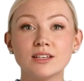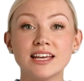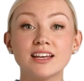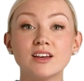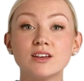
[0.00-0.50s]

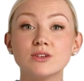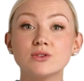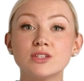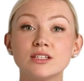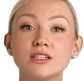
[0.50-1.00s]
In
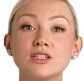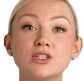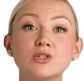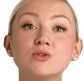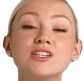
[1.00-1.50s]
conclusion,
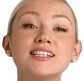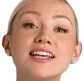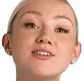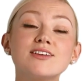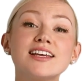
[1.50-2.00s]
to
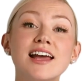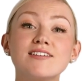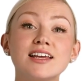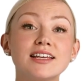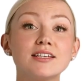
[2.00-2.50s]
successfully
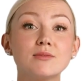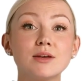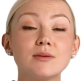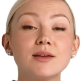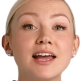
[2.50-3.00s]
navigate the
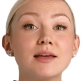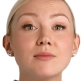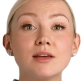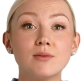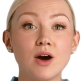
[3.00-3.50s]
P P A
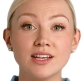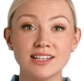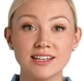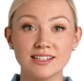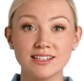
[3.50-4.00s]
P
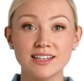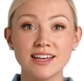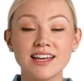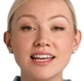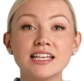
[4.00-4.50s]
process,
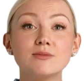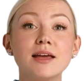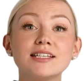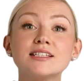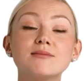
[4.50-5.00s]
it's
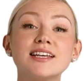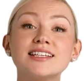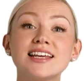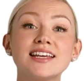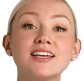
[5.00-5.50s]
best to
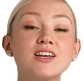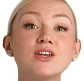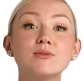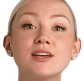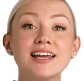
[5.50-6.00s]
maintain clear
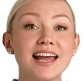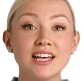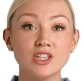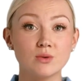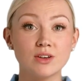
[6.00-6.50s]

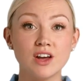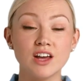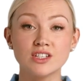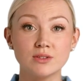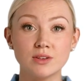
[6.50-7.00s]
communication with
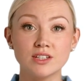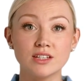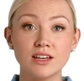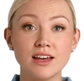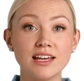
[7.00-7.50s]
customers,
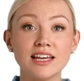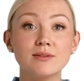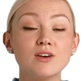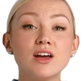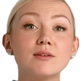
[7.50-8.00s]
keep
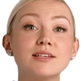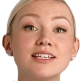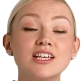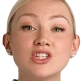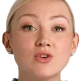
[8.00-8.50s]

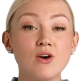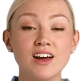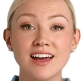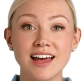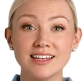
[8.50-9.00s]
documentation
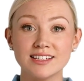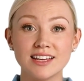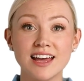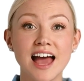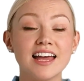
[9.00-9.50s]
organized,
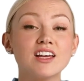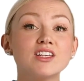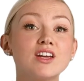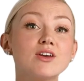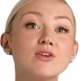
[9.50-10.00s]
and
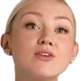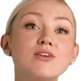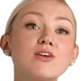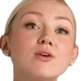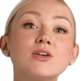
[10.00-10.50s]
conduct
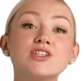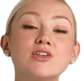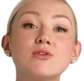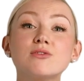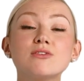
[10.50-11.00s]
thorough
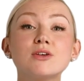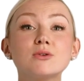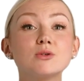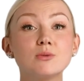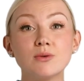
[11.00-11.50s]
internal
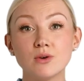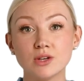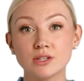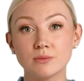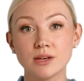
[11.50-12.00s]
reviews before
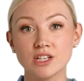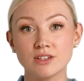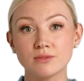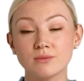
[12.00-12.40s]
submission.